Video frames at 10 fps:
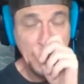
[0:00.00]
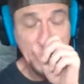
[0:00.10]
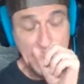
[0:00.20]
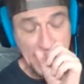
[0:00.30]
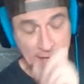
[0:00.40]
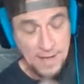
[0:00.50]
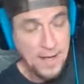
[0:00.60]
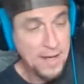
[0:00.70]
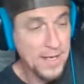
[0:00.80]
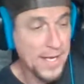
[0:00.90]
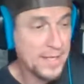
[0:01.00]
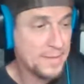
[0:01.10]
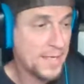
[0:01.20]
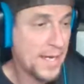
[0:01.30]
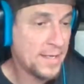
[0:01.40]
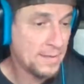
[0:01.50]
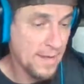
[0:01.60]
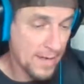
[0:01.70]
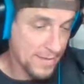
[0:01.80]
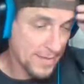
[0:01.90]
yeah. And a
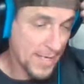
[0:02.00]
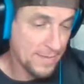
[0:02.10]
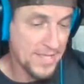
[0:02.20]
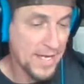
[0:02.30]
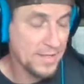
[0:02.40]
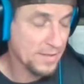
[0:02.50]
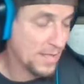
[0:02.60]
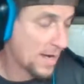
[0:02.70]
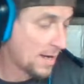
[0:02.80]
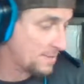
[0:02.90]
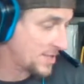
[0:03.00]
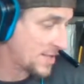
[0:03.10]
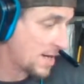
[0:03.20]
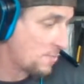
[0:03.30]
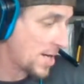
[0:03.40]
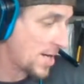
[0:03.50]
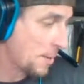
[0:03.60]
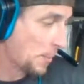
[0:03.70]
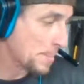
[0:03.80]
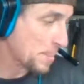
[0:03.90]
lot of the times, actually, I'm the same way.
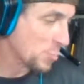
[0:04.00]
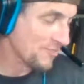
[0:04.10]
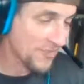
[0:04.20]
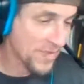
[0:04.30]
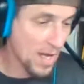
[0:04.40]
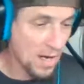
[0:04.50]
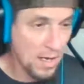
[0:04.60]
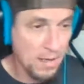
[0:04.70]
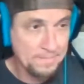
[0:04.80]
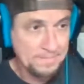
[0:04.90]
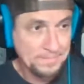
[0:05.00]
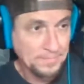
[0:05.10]
Um,